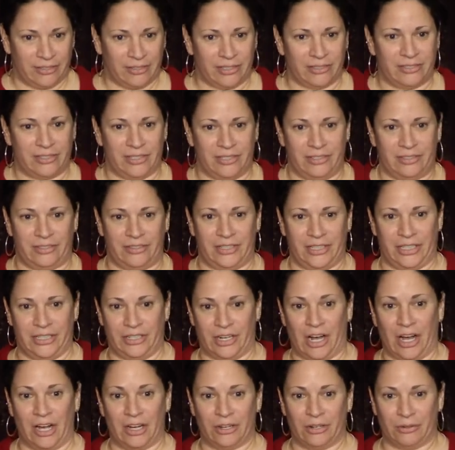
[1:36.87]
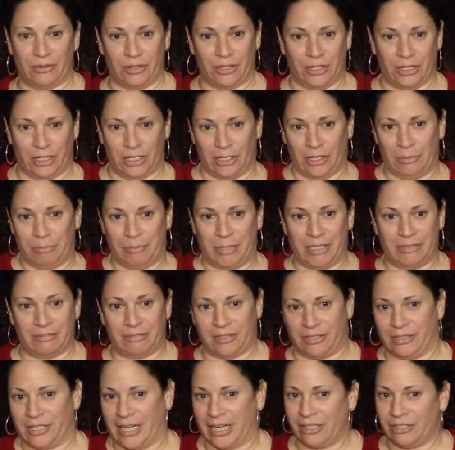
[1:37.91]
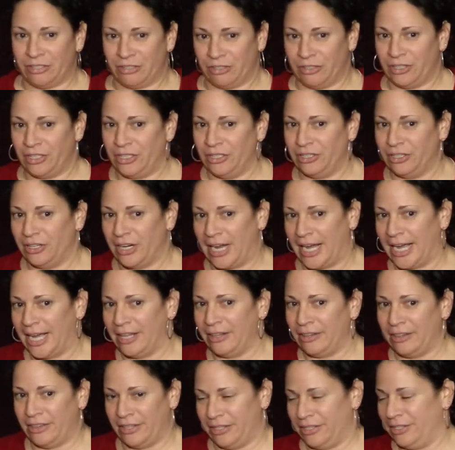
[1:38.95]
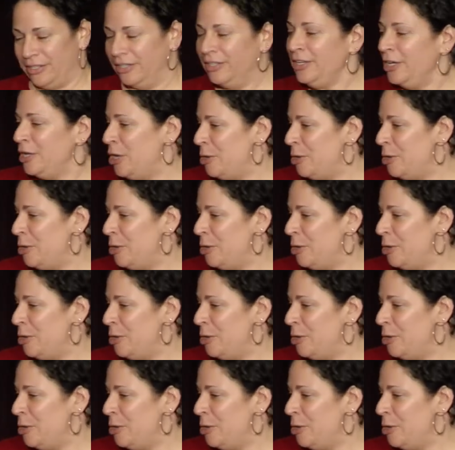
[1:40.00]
This is the inaugural MIFA lecture here at the